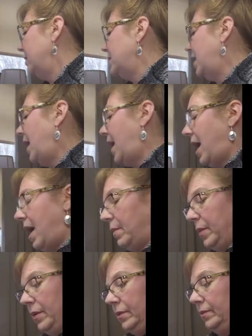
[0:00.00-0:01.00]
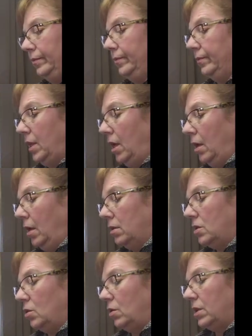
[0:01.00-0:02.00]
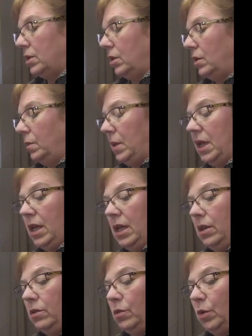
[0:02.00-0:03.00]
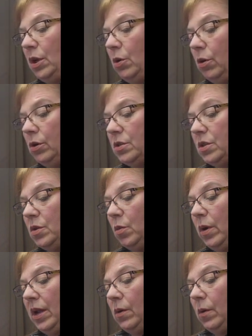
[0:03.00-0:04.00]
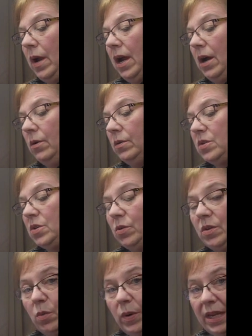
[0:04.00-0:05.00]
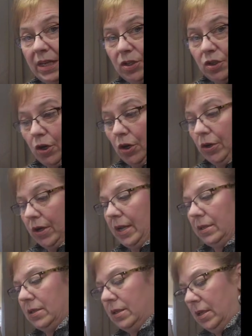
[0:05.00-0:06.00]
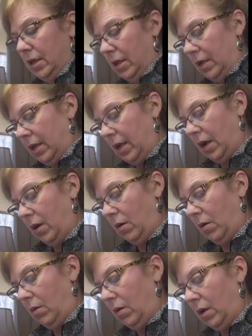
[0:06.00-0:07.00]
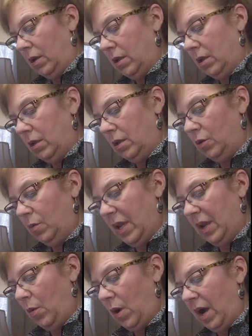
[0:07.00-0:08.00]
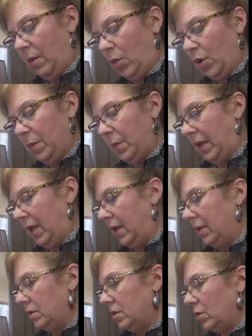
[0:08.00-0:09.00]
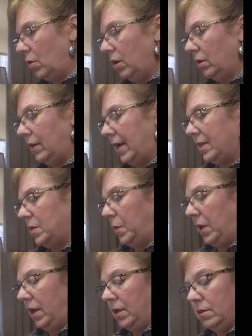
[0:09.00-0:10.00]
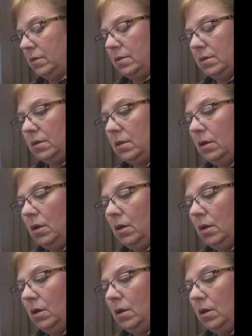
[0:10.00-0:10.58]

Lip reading: the top. So it's going to be 3/4 of the way around so that we can turn it. Now, you may want more pins or less pins.